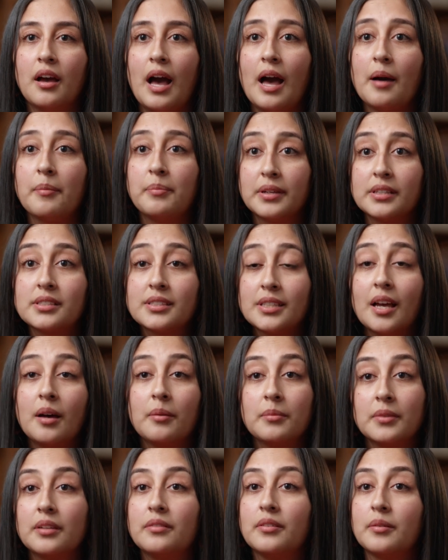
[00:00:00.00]
at BC,
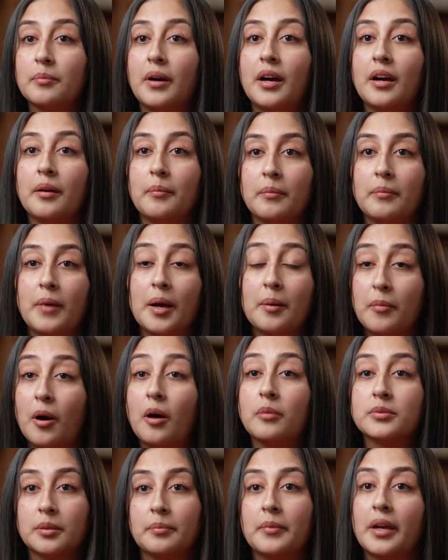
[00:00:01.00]
I'm living my
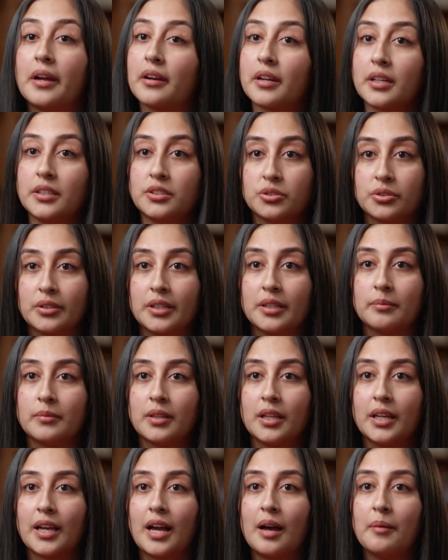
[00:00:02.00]
mom's American dream.
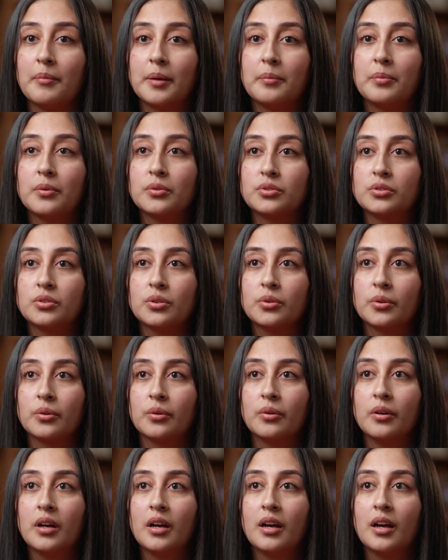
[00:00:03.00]
Like, I'm able
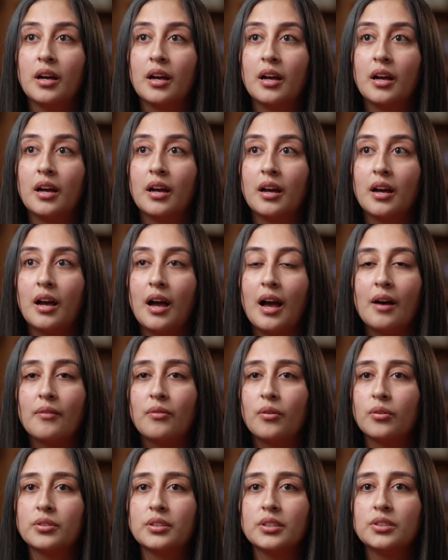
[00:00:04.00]
to
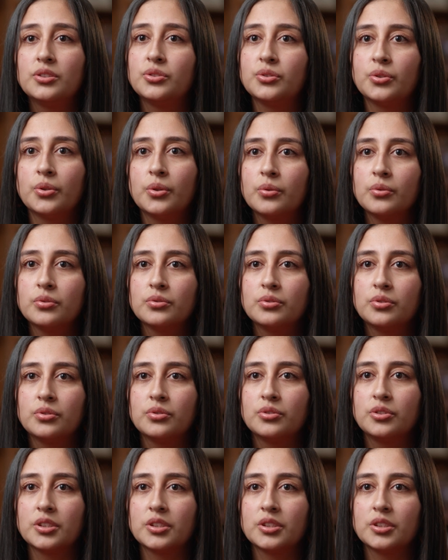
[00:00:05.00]
have all these tools to